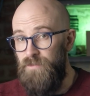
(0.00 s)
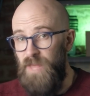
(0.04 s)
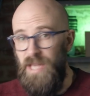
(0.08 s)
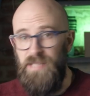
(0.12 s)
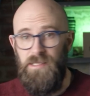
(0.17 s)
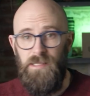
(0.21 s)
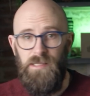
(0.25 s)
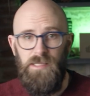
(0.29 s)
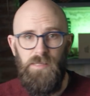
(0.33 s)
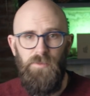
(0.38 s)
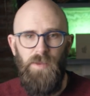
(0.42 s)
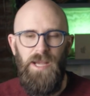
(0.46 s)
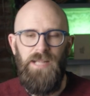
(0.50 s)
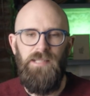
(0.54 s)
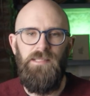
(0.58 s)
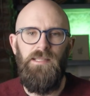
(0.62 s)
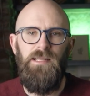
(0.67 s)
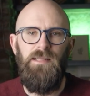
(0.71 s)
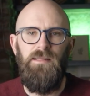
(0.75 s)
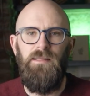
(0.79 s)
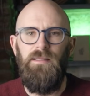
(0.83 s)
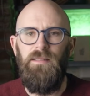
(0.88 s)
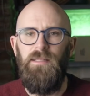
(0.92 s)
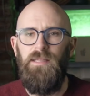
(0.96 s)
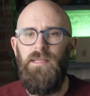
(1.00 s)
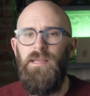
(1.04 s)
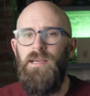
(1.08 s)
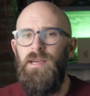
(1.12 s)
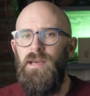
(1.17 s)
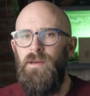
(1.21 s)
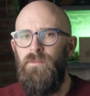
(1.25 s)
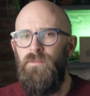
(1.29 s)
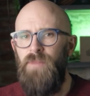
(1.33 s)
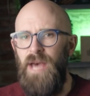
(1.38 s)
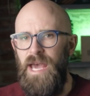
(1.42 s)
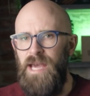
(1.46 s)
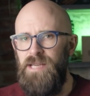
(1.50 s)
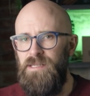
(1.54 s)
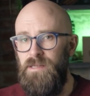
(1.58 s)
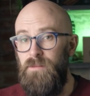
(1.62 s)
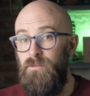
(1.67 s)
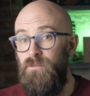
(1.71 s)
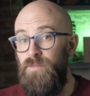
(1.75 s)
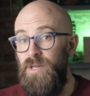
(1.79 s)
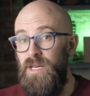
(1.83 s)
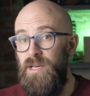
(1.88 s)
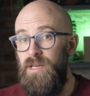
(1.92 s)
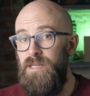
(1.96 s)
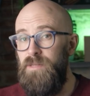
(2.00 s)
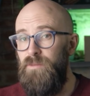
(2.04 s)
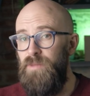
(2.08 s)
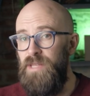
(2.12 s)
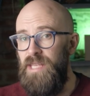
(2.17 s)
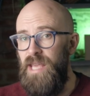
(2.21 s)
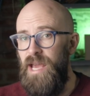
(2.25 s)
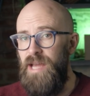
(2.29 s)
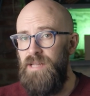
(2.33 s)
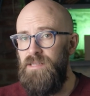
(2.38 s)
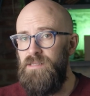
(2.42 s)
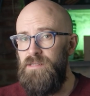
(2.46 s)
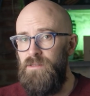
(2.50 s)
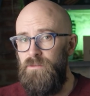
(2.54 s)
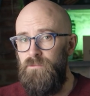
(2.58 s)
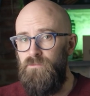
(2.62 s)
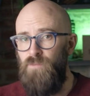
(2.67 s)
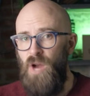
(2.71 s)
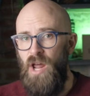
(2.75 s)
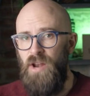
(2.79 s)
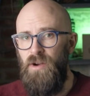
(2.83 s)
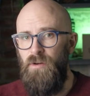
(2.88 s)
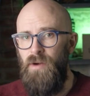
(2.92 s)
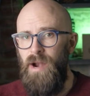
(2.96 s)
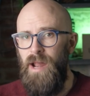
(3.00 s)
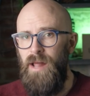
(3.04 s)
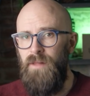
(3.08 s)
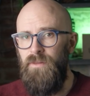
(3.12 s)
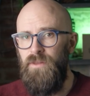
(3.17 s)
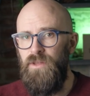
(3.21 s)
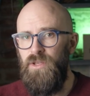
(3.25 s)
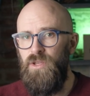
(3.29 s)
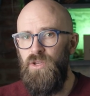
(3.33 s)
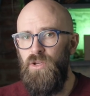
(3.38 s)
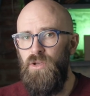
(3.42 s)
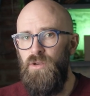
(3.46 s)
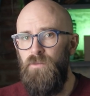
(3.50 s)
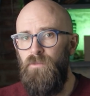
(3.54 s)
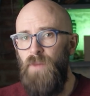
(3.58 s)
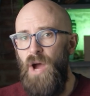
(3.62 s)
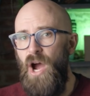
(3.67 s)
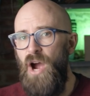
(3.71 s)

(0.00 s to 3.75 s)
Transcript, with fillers: As expected, the beheaded bird began to run around the coop,